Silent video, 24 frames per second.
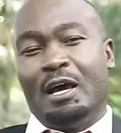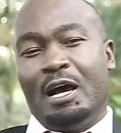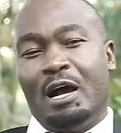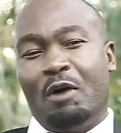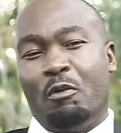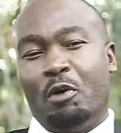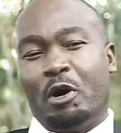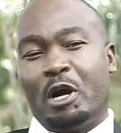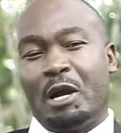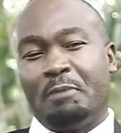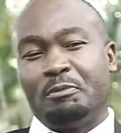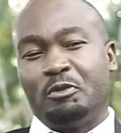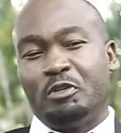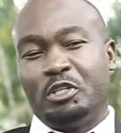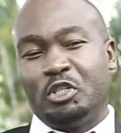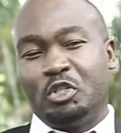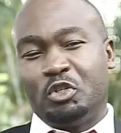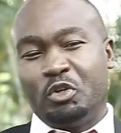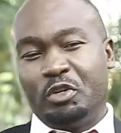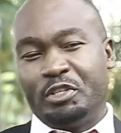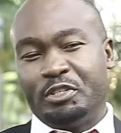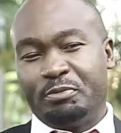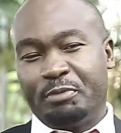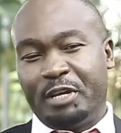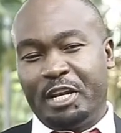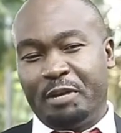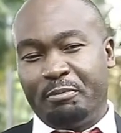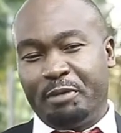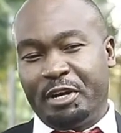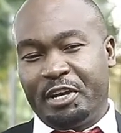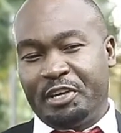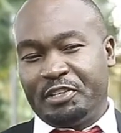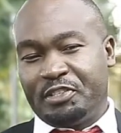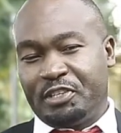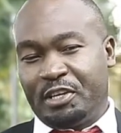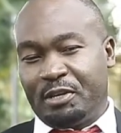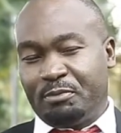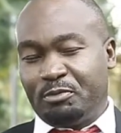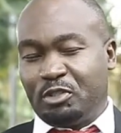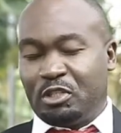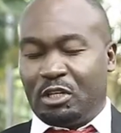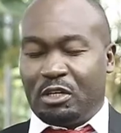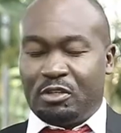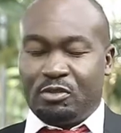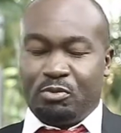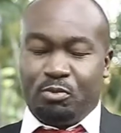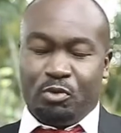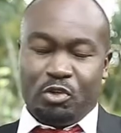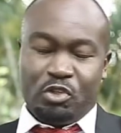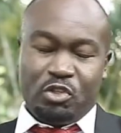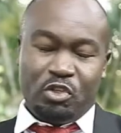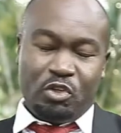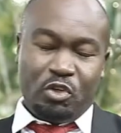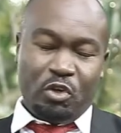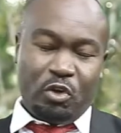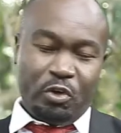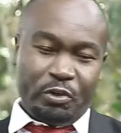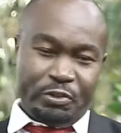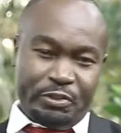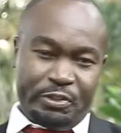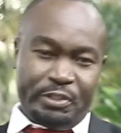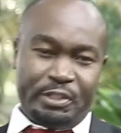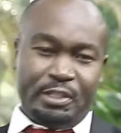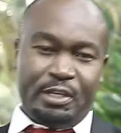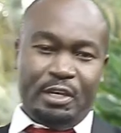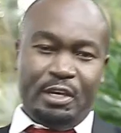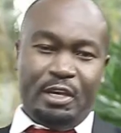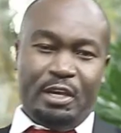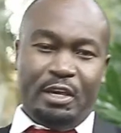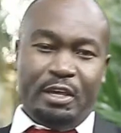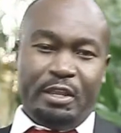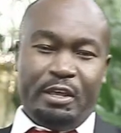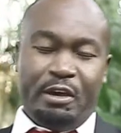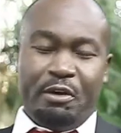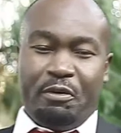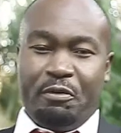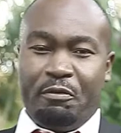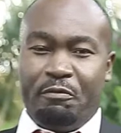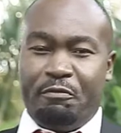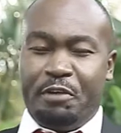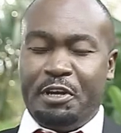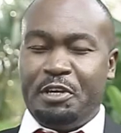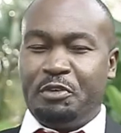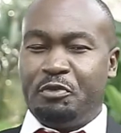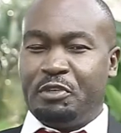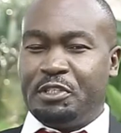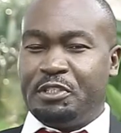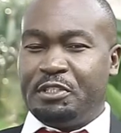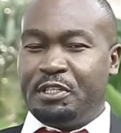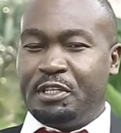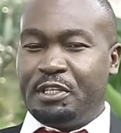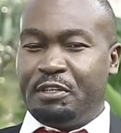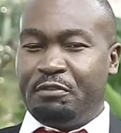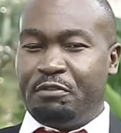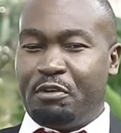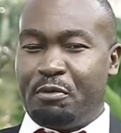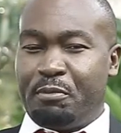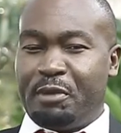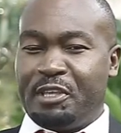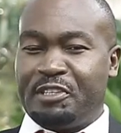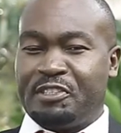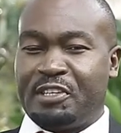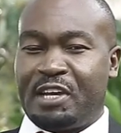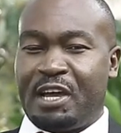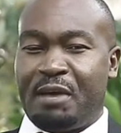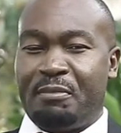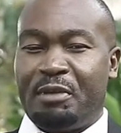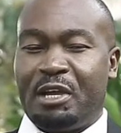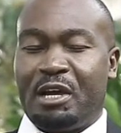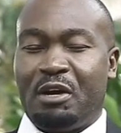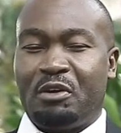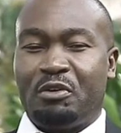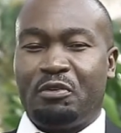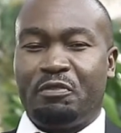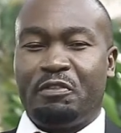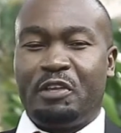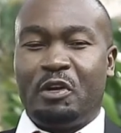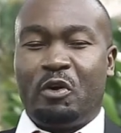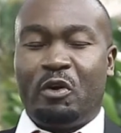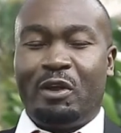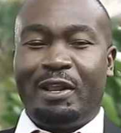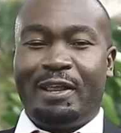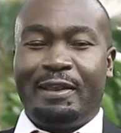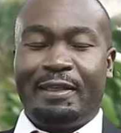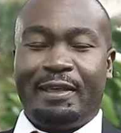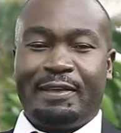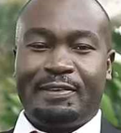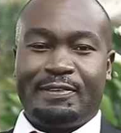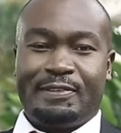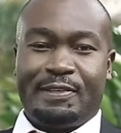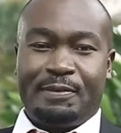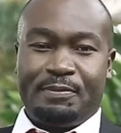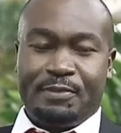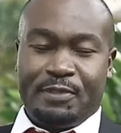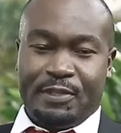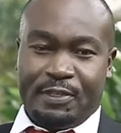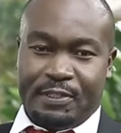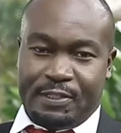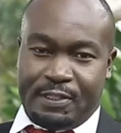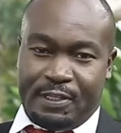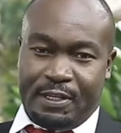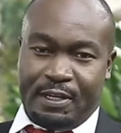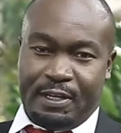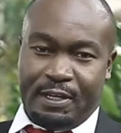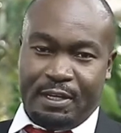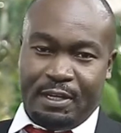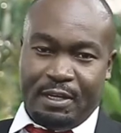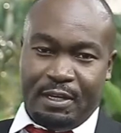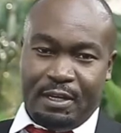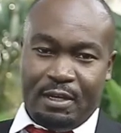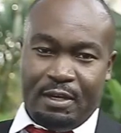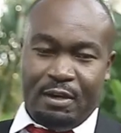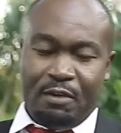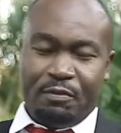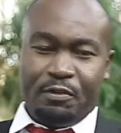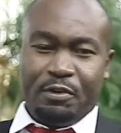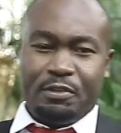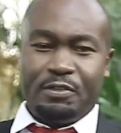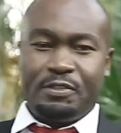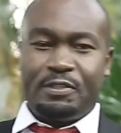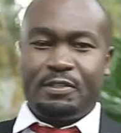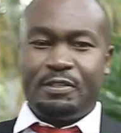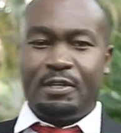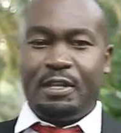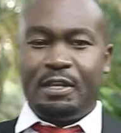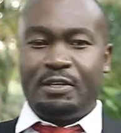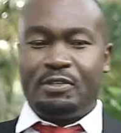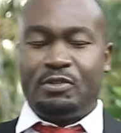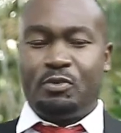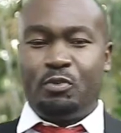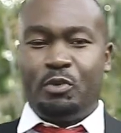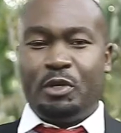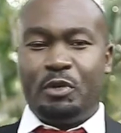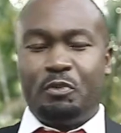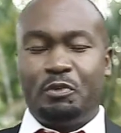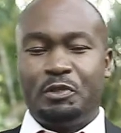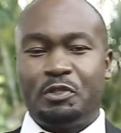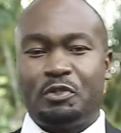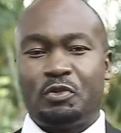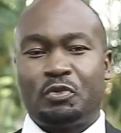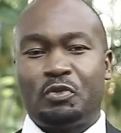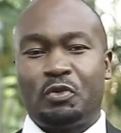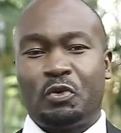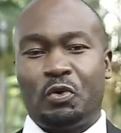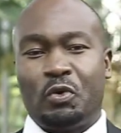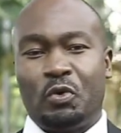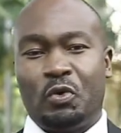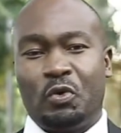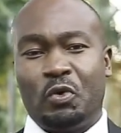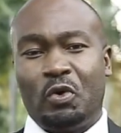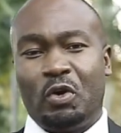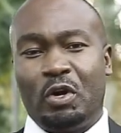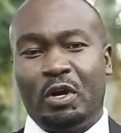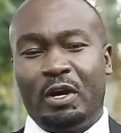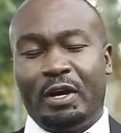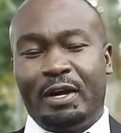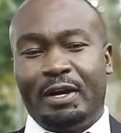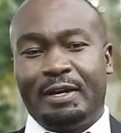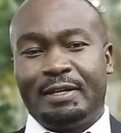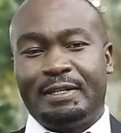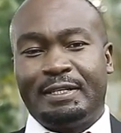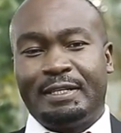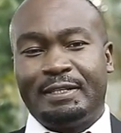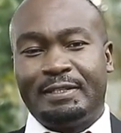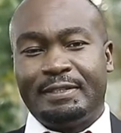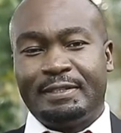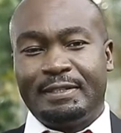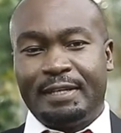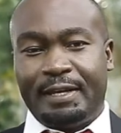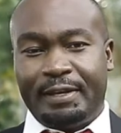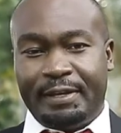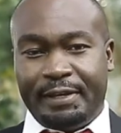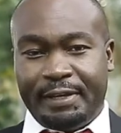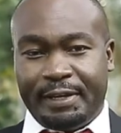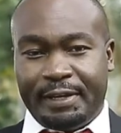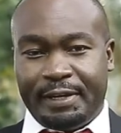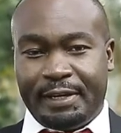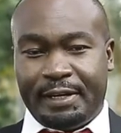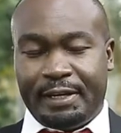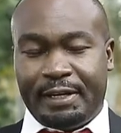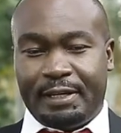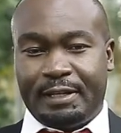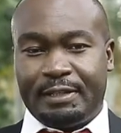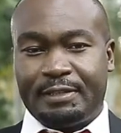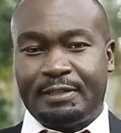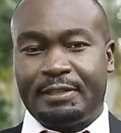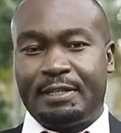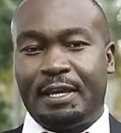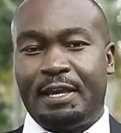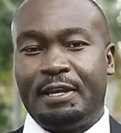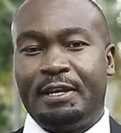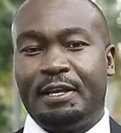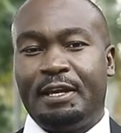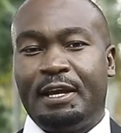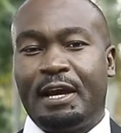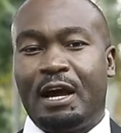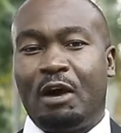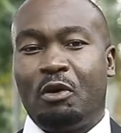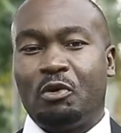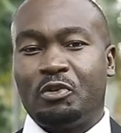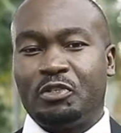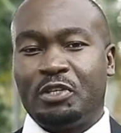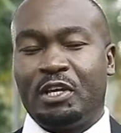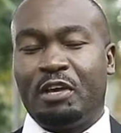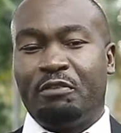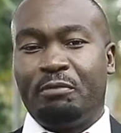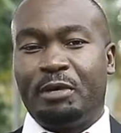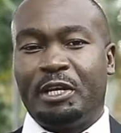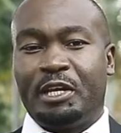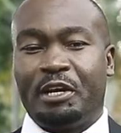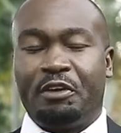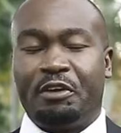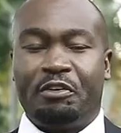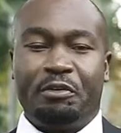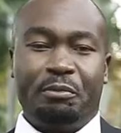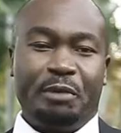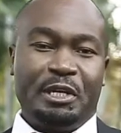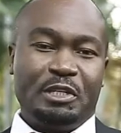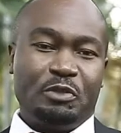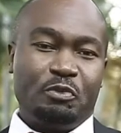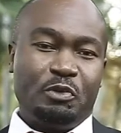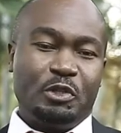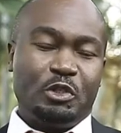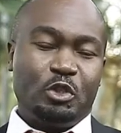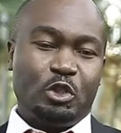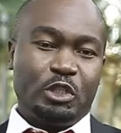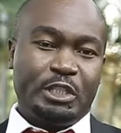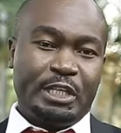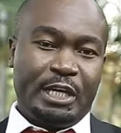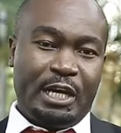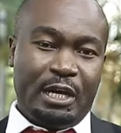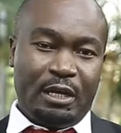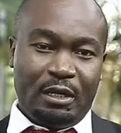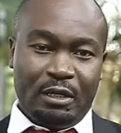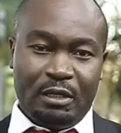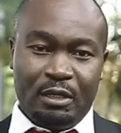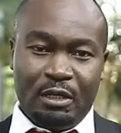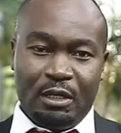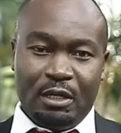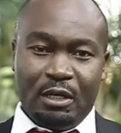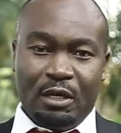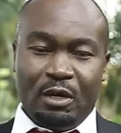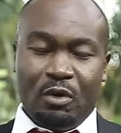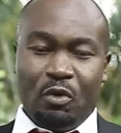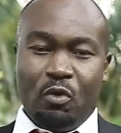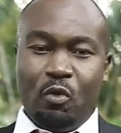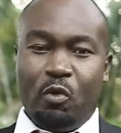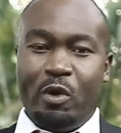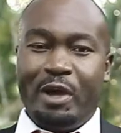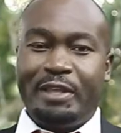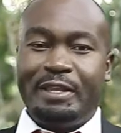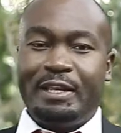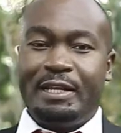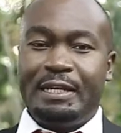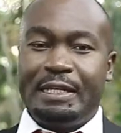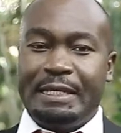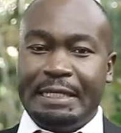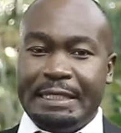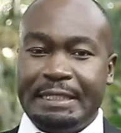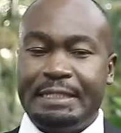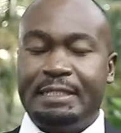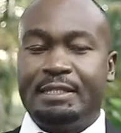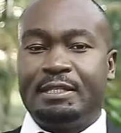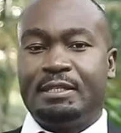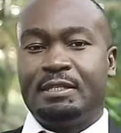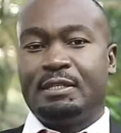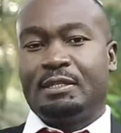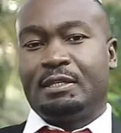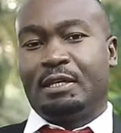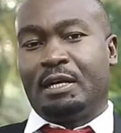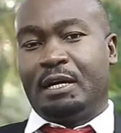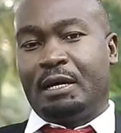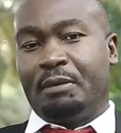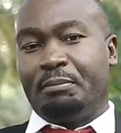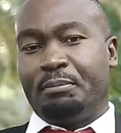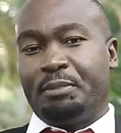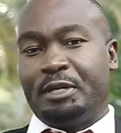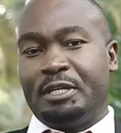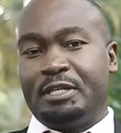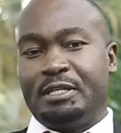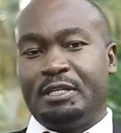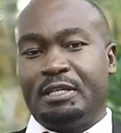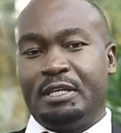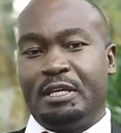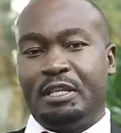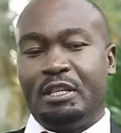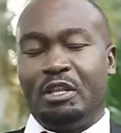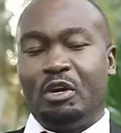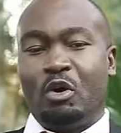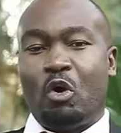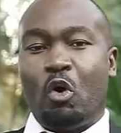Welcome to the show. It's Man and Markets, and I'm Charles Boyd, your host. Now, very interesting developments coming out of the oil and gas subsector. Of course, last week we saw Tanzania signing a host government agreement with Total, who are the lead company in the